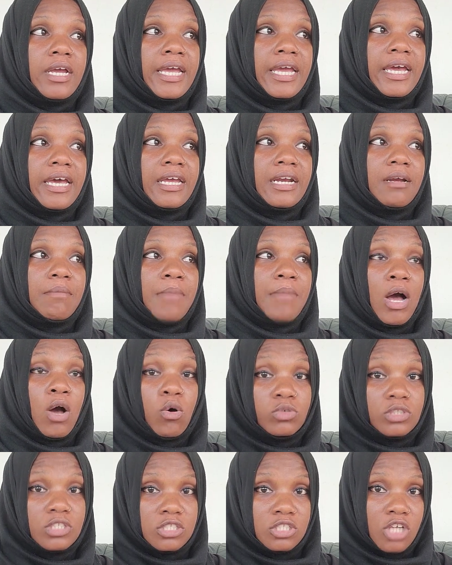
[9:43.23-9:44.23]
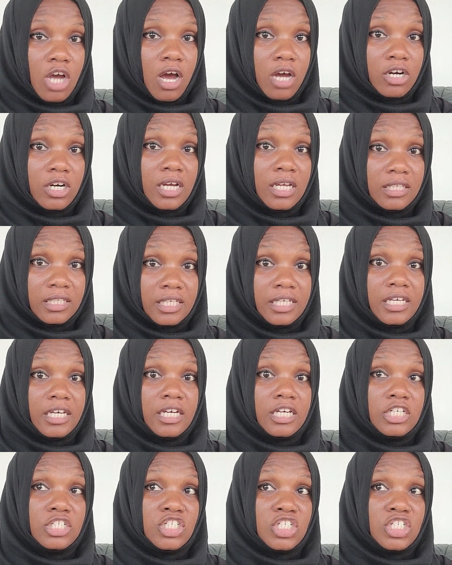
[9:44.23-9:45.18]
And my oldest daughter, Aaliyah,